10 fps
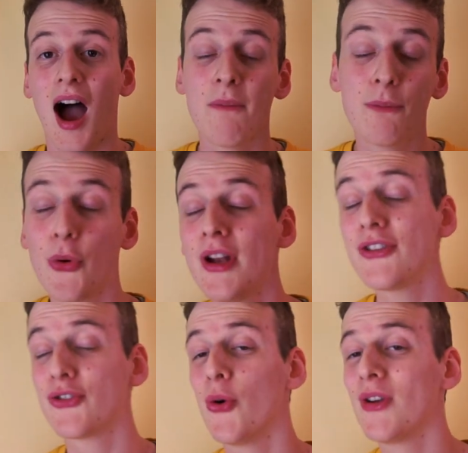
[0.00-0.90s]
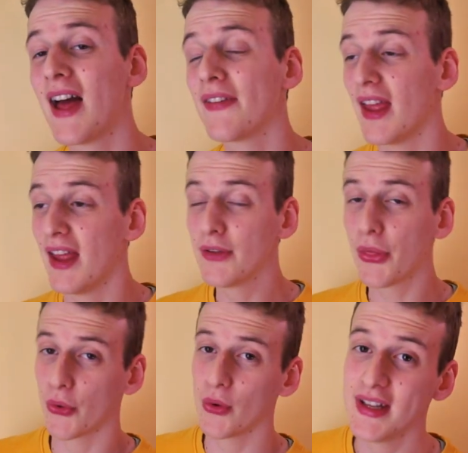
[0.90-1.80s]
I'm pretty sure that in the
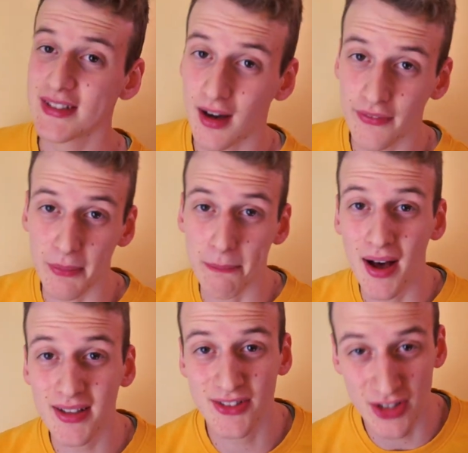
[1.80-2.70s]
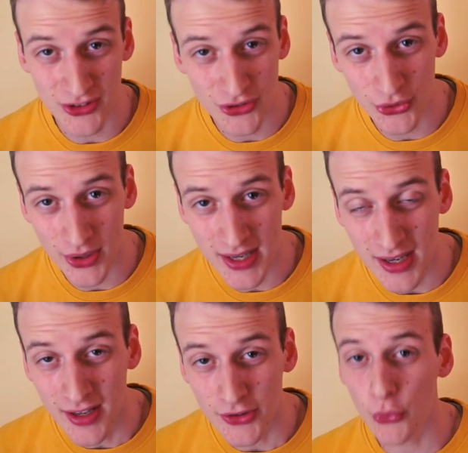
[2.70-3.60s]
30s of the past century,